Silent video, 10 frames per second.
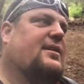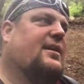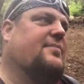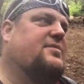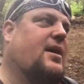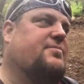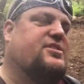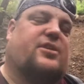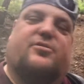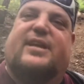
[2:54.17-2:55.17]
I'm
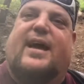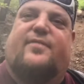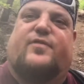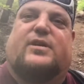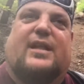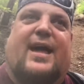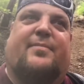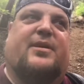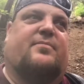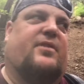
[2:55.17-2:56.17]
so down for
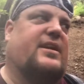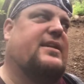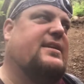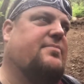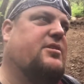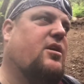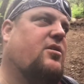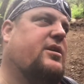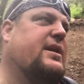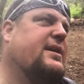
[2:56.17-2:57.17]
climbing. I'm ready to keep
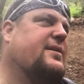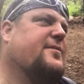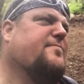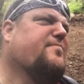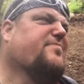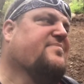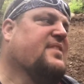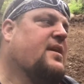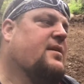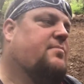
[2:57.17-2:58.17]
going.
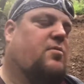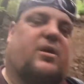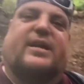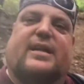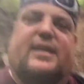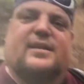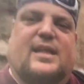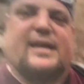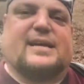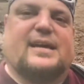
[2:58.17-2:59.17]
But we're getting in
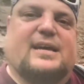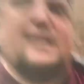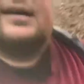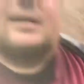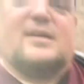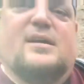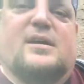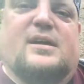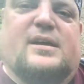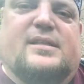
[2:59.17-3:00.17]
like,
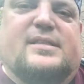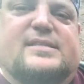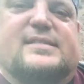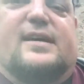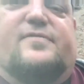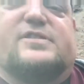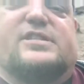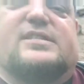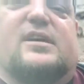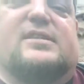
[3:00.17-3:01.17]
this stuff is
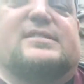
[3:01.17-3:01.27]
just all